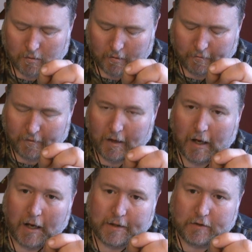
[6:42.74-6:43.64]
If the
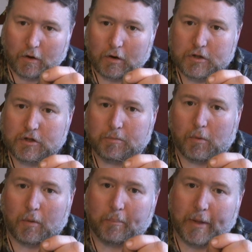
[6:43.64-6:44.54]
eyes are
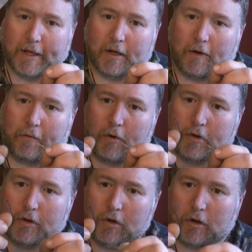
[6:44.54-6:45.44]
big enough
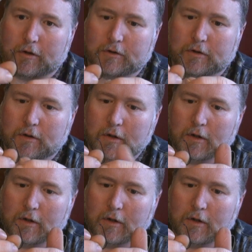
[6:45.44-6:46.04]
on your hooks,